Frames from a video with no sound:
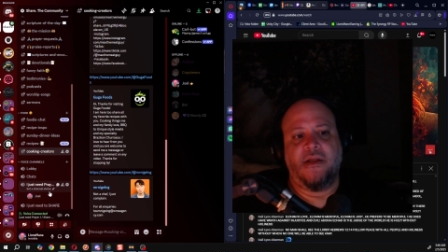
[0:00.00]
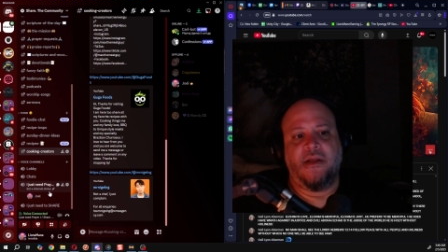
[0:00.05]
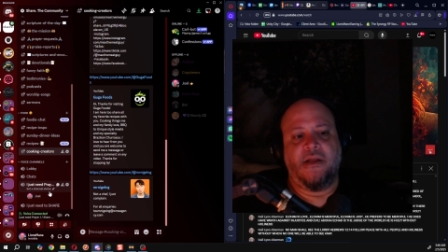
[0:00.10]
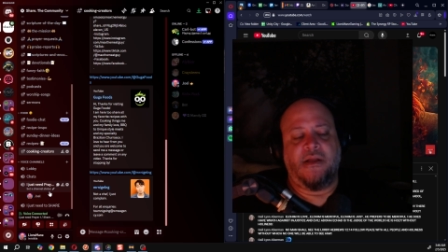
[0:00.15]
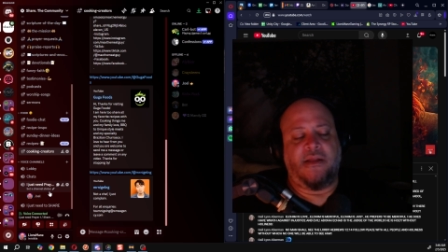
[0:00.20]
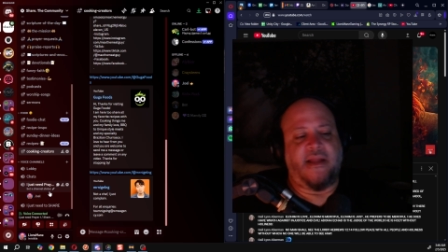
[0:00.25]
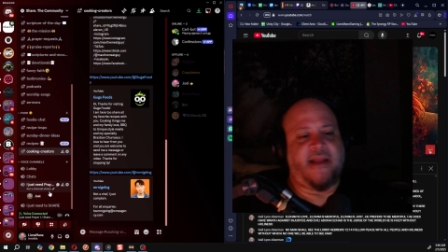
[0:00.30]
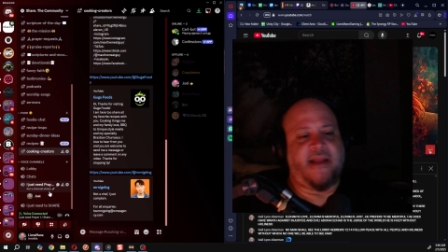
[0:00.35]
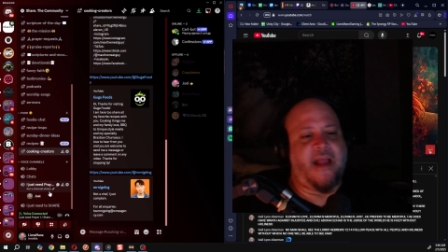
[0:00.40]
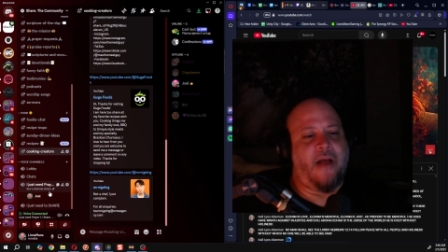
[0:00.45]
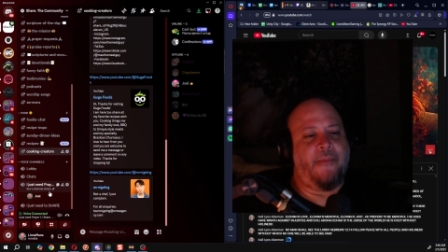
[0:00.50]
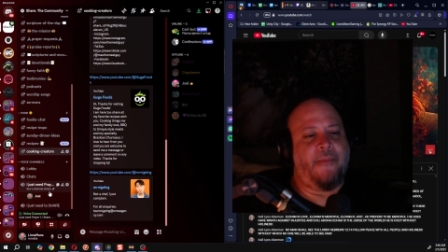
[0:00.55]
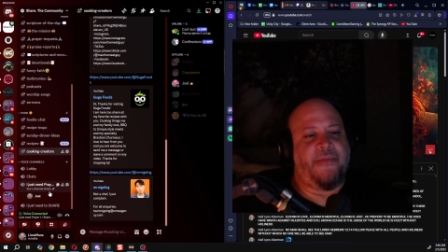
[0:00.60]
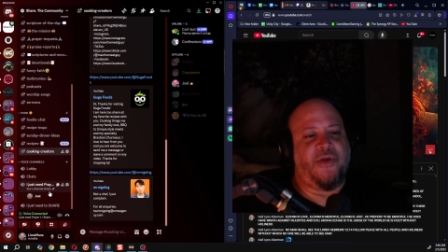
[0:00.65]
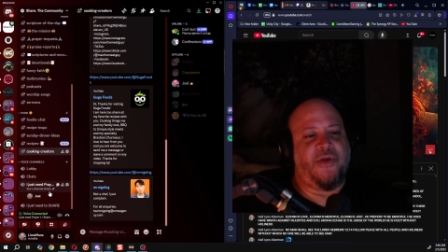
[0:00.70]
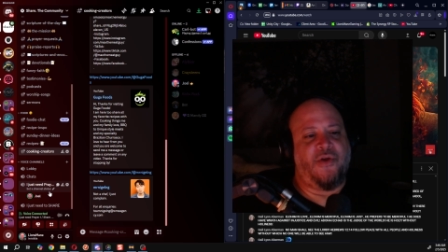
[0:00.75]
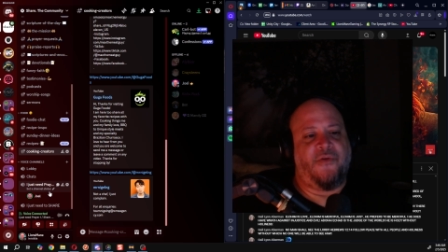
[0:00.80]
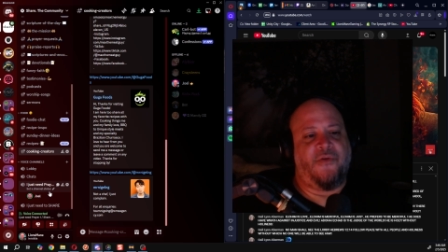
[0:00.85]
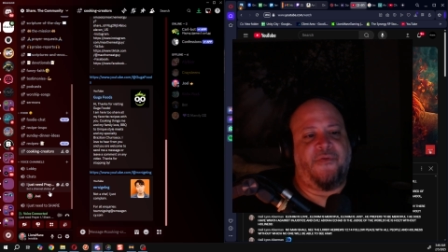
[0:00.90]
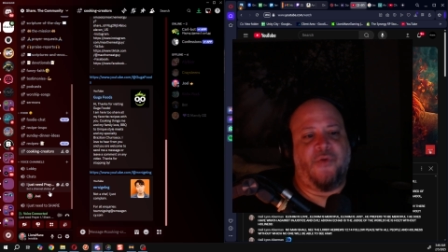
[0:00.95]
Like, how
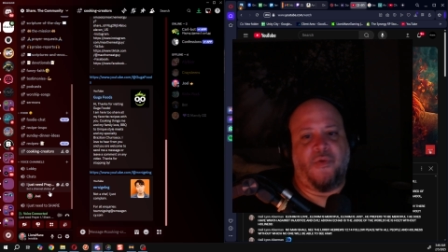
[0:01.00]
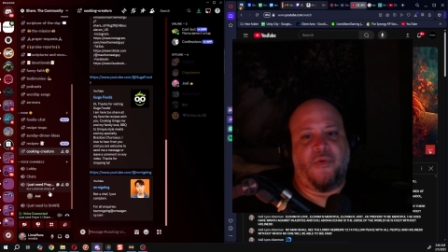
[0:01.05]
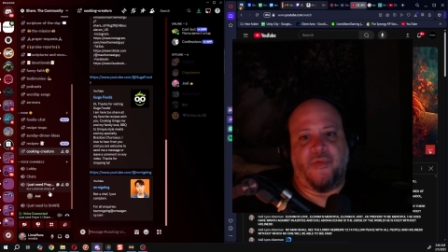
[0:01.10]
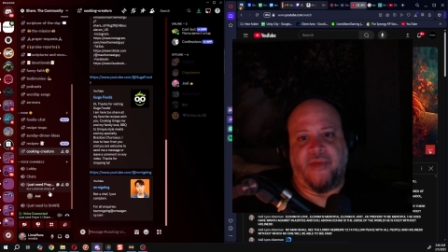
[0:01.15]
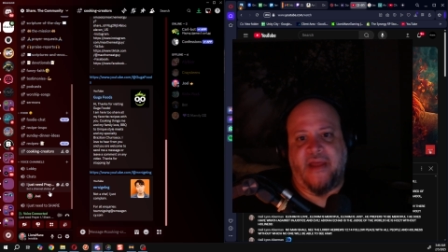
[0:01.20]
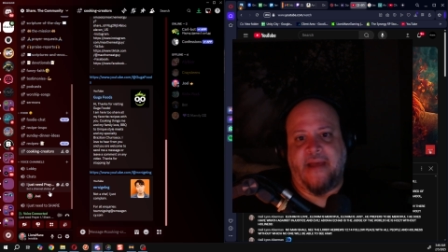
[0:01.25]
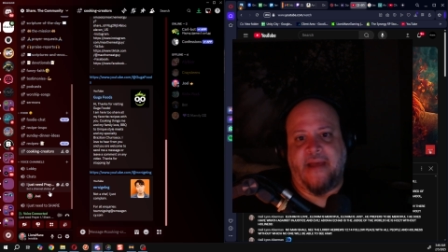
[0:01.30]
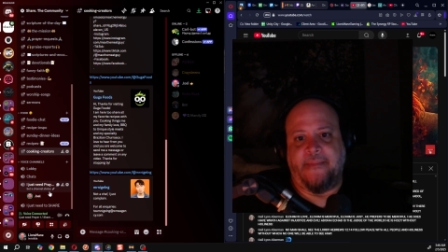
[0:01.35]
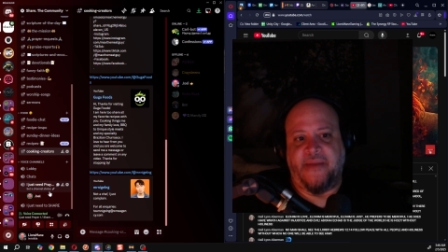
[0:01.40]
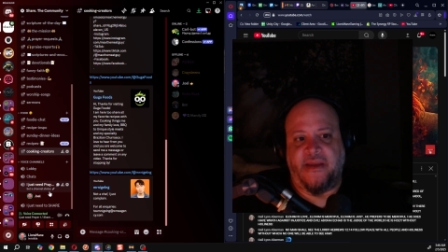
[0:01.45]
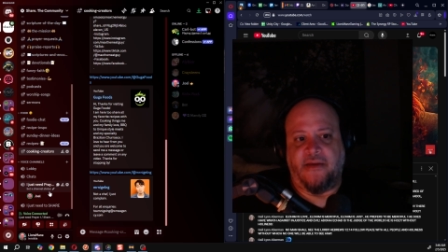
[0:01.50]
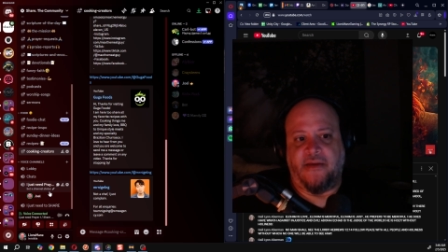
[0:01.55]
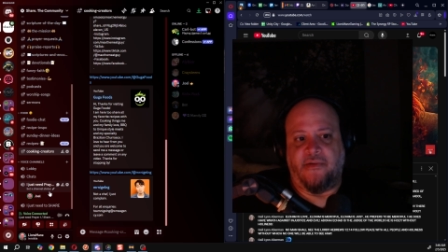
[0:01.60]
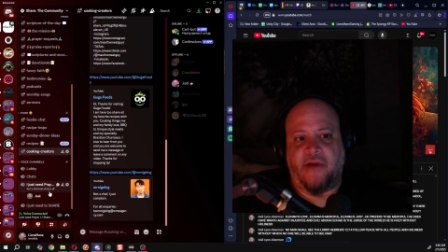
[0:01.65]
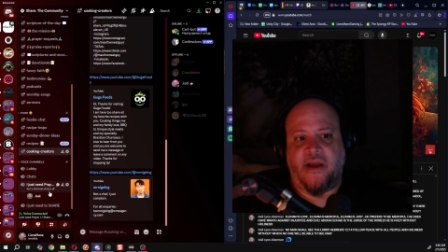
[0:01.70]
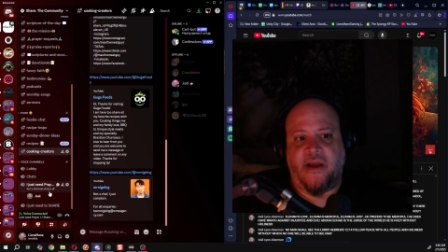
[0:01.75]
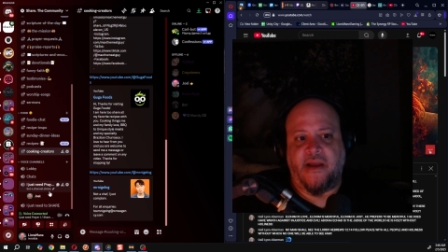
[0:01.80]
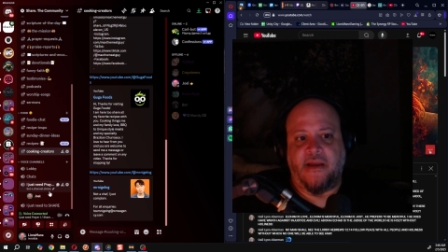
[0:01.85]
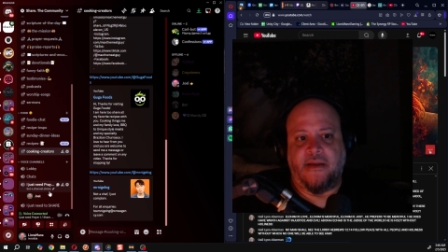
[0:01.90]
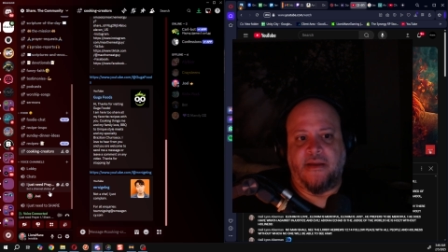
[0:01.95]
beautiful would that be,
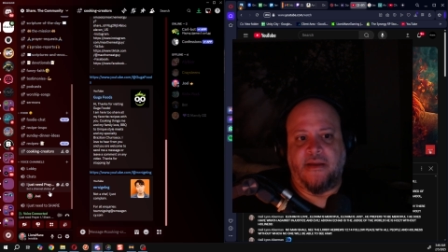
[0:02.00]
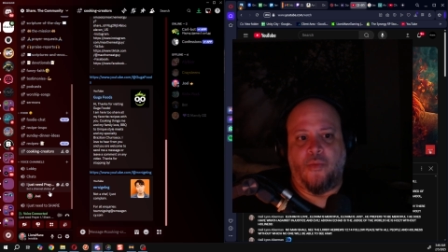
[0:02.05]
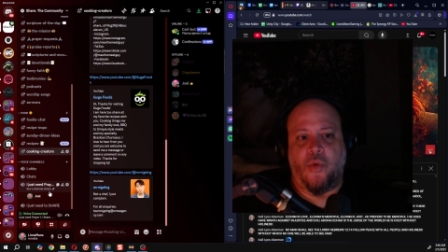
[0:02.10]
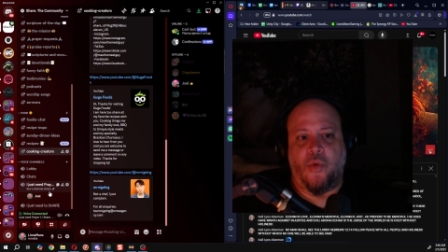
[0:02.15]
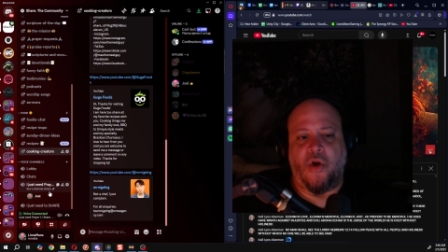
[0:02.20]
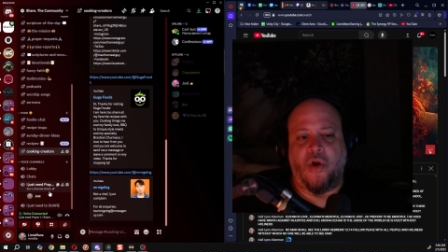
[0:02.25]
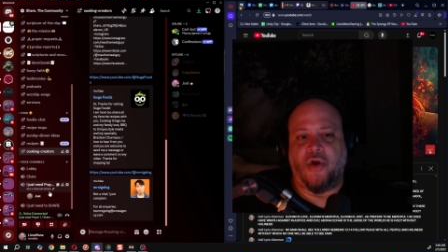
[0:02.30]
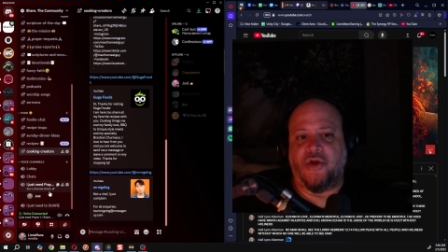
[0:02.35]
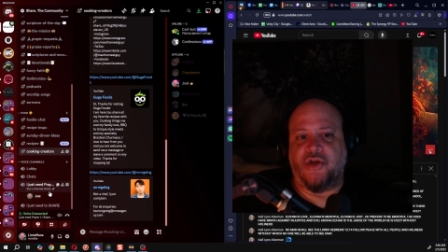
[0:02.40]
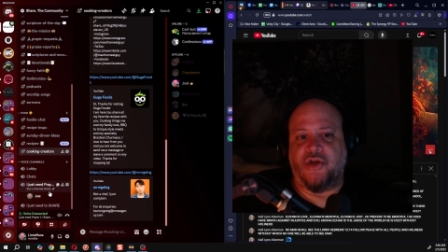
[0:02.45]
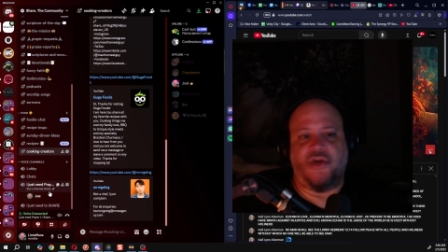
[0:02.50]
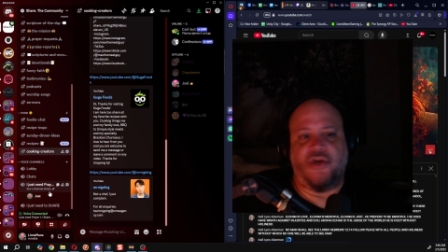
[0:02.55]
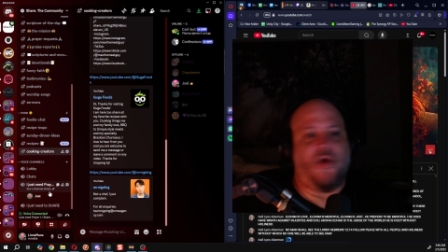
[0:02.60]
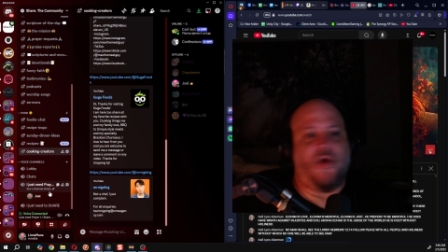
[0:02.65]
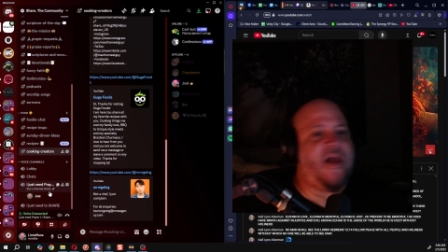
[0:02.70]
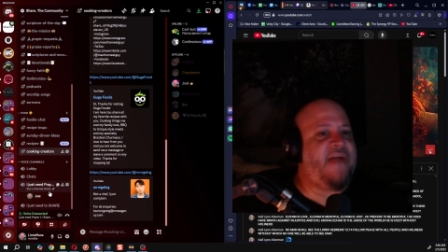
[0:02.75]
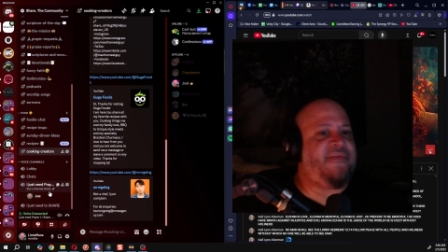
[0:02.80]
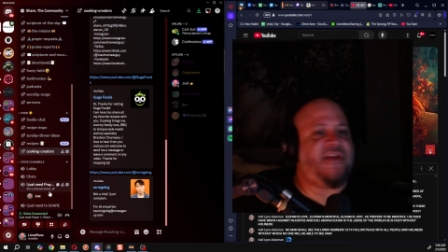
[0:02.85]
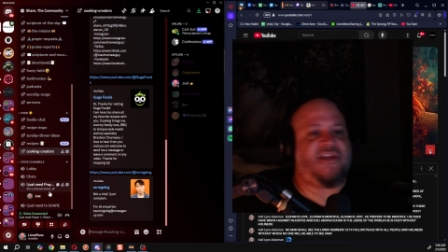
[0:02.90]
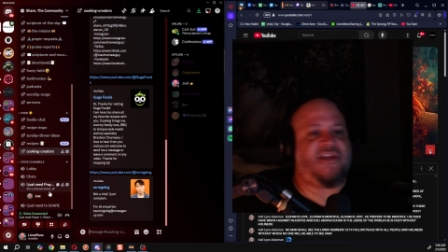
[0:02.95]
right? Where you don't
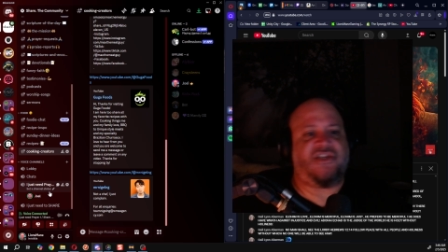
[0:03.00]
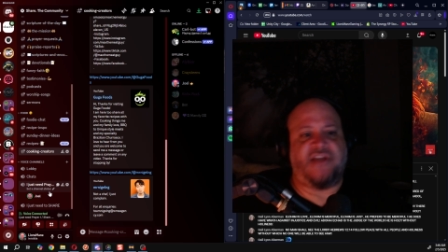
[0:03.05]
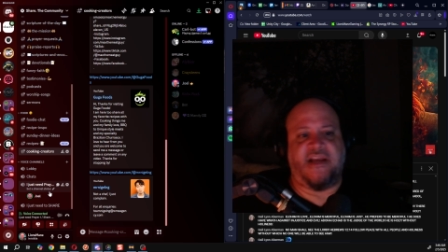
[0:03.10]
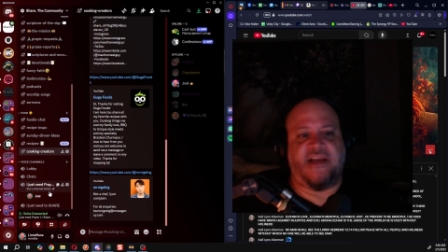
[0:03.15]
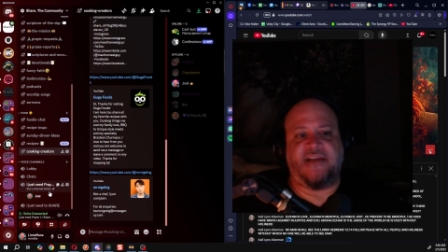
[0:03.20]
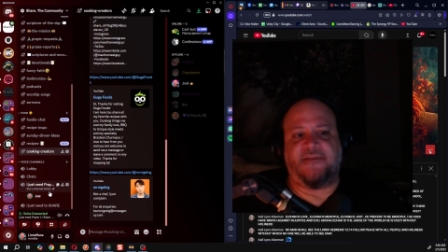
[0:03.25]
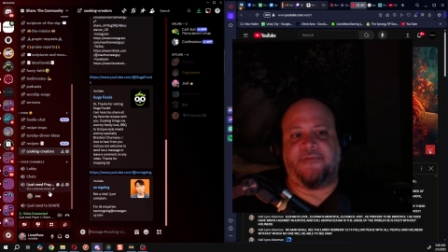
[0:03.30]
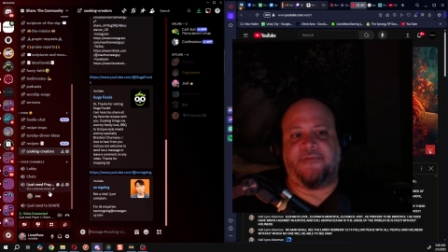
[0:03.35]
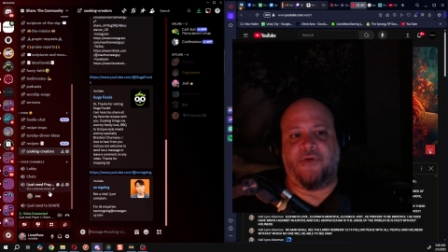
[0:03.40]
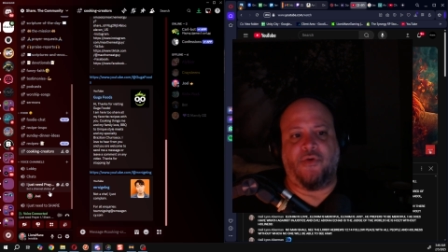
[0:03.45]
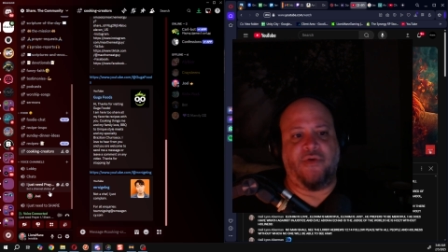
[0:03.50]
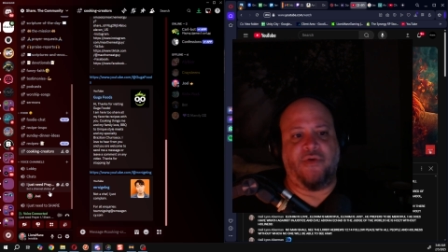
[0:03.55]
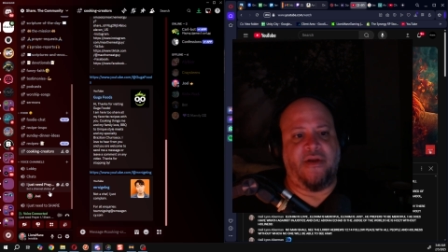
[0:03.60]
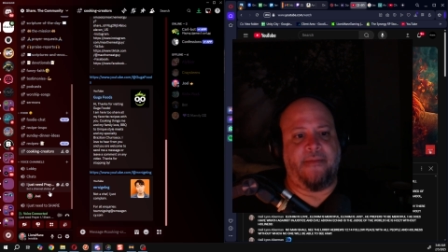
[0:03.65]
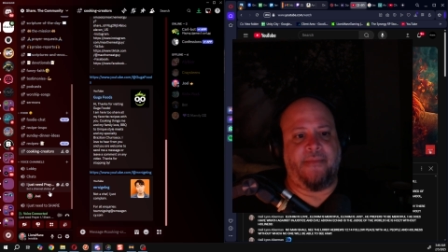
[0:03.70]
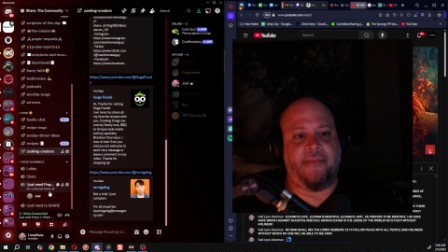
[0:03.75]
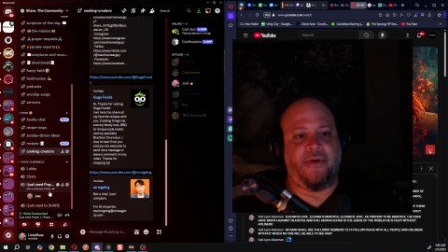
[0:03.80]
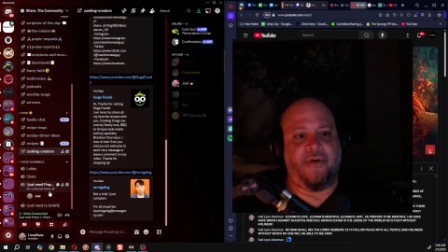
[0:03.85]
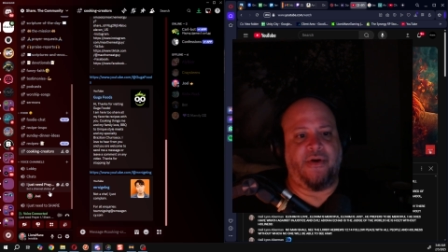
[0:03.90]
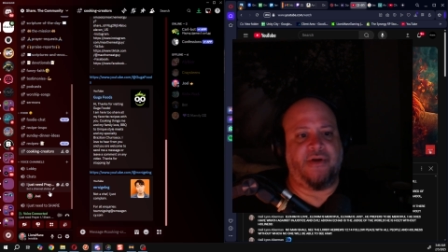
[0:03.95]
have to exchange phone
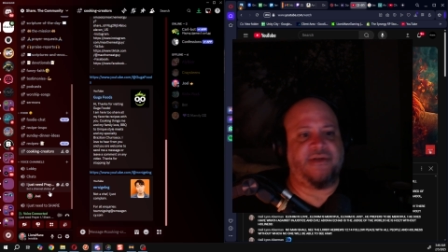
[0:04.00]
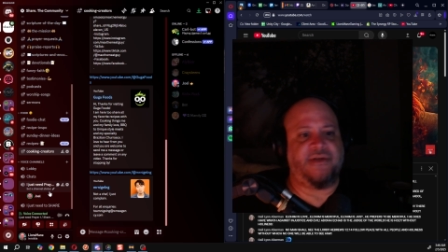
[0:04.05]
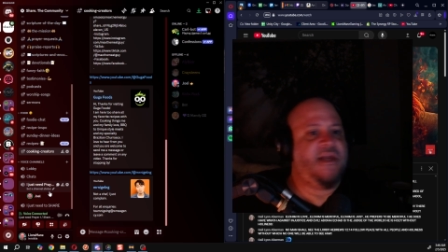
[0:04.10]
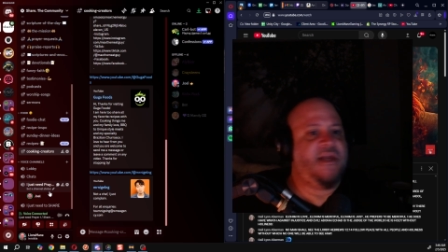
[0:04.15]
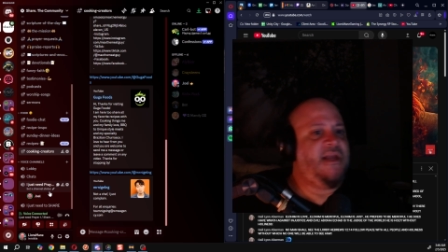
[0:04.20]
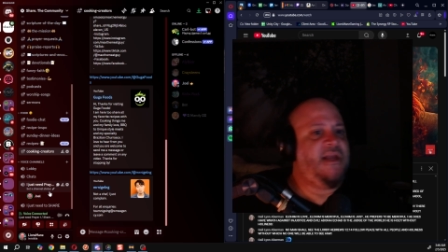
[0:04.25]
numbers.